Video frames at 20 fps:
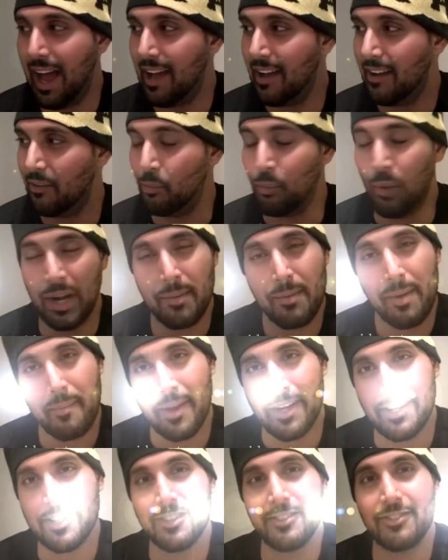One of my
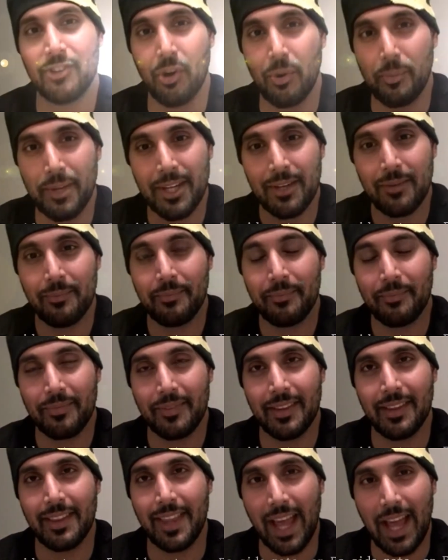mentors told me
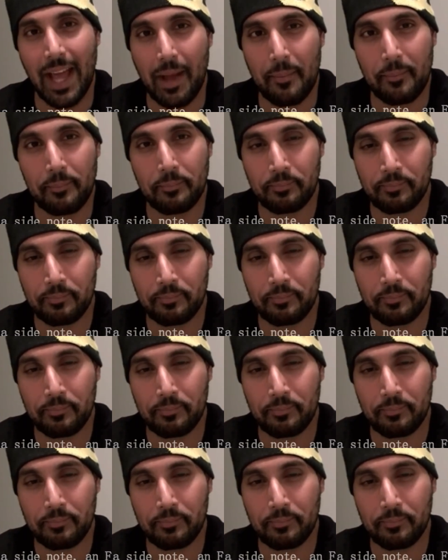that